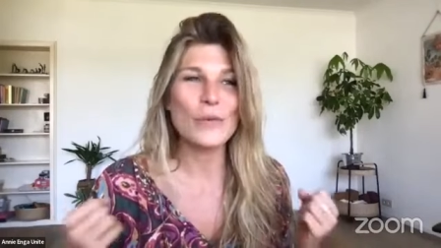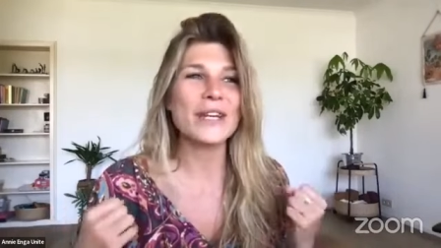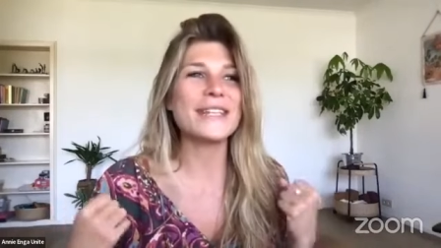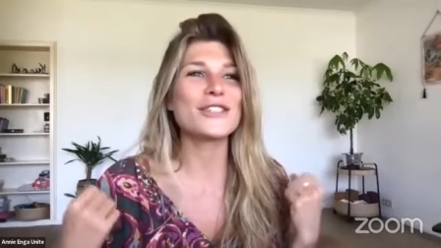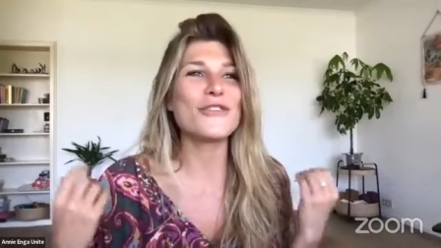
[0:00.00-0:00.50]

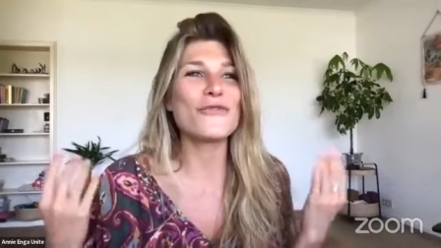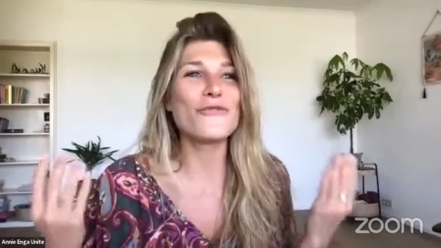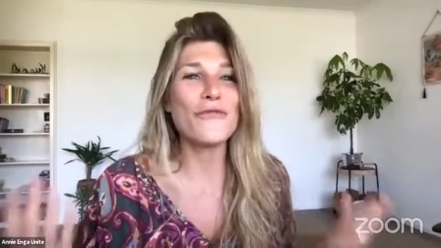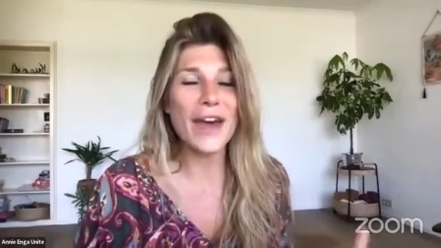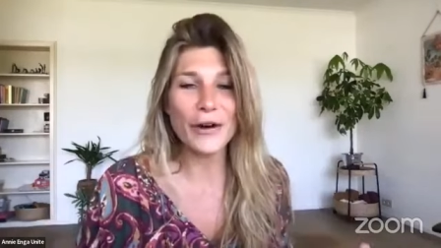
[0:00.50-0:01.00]
What is the
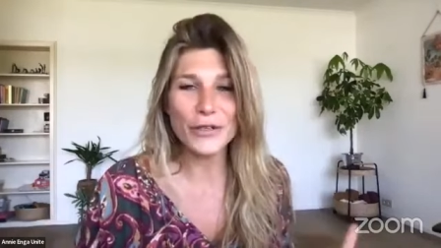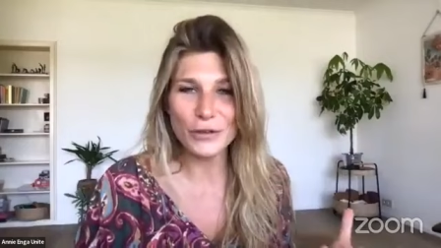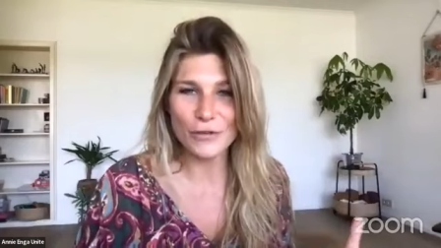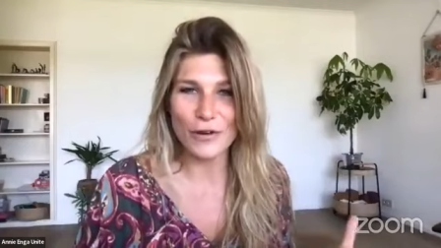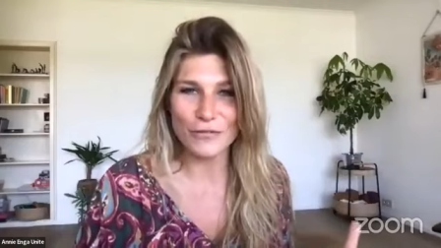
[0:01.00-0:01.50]

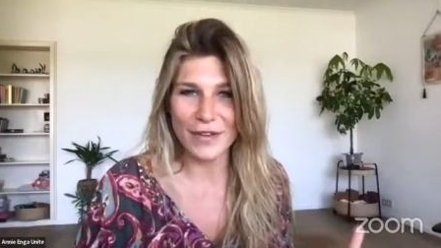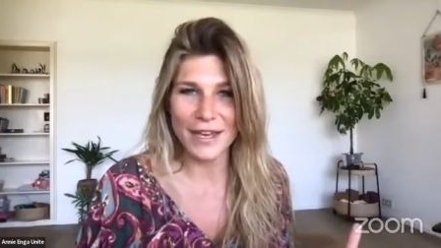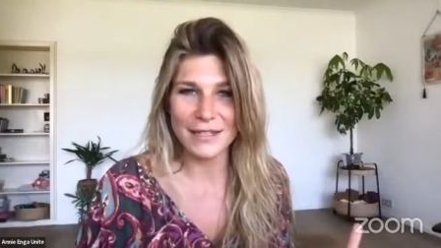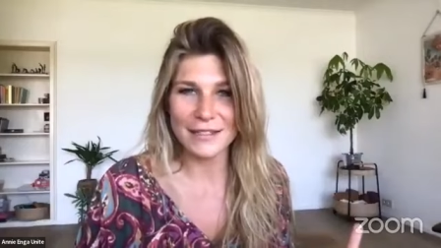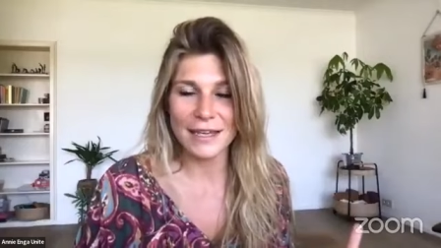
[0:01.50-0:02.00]
value of
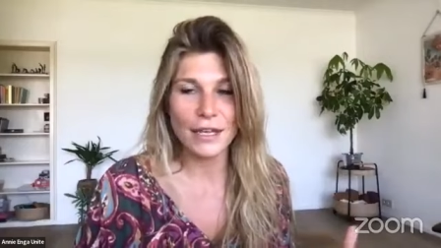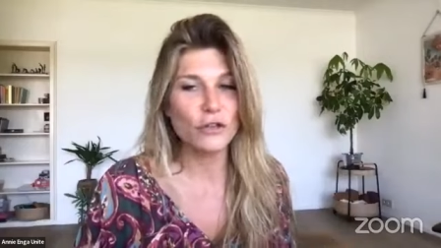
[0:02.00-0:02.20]
it?